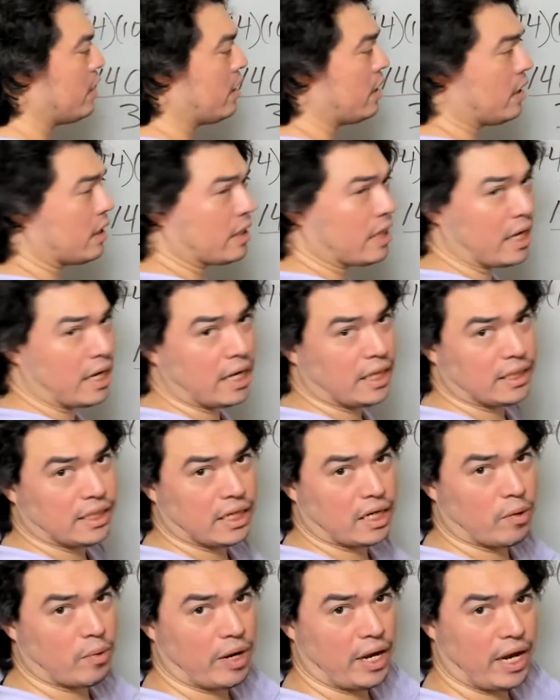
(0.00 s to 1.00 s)
Can I take
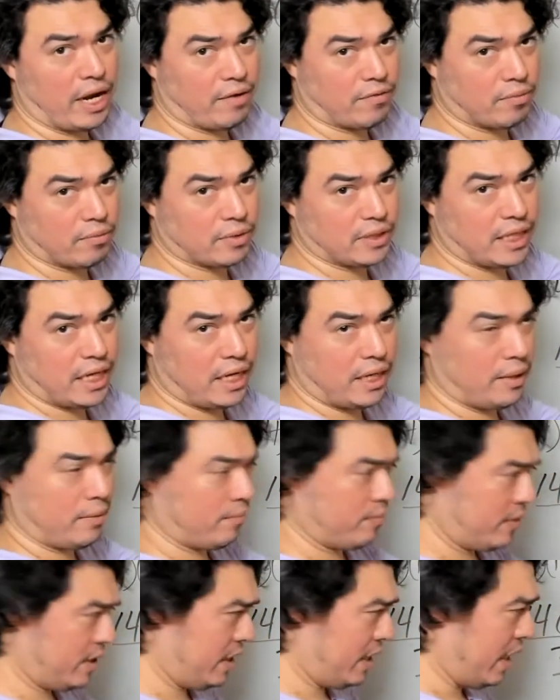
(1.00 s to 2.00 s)
away 8 from 10?
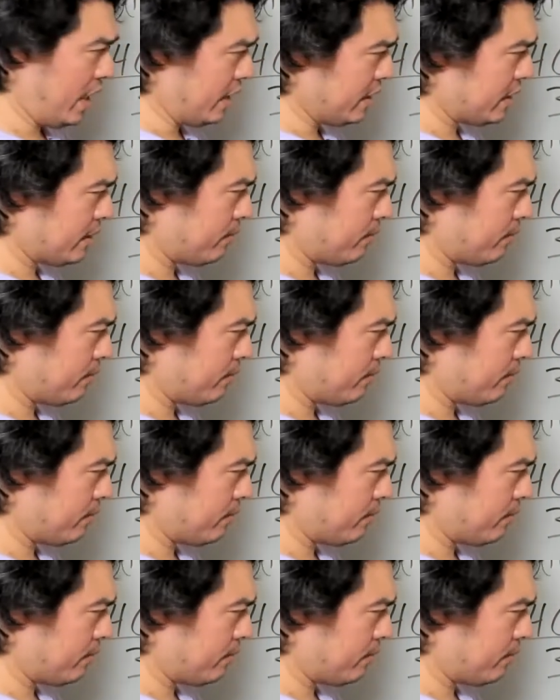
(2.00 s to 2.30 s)
Yes.